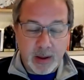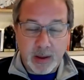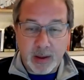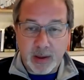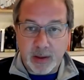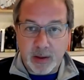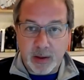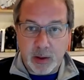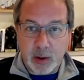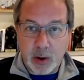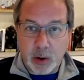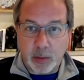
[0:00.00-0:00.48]

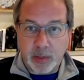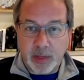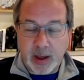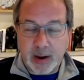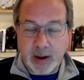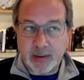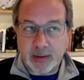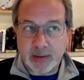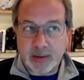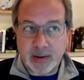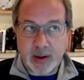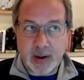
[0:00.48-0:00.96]

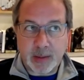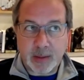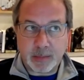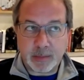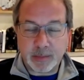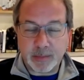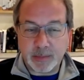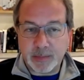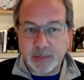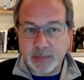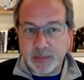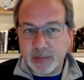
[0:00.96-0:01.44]

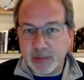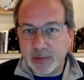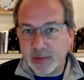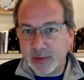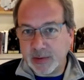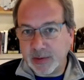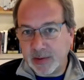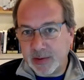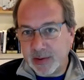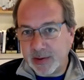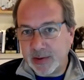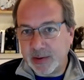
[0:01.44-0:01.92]

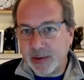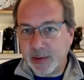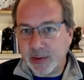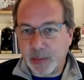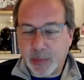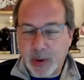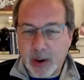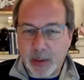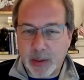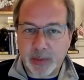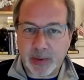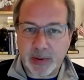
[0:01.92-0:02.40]
then you're
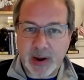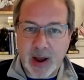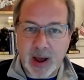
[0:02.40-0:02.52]
probably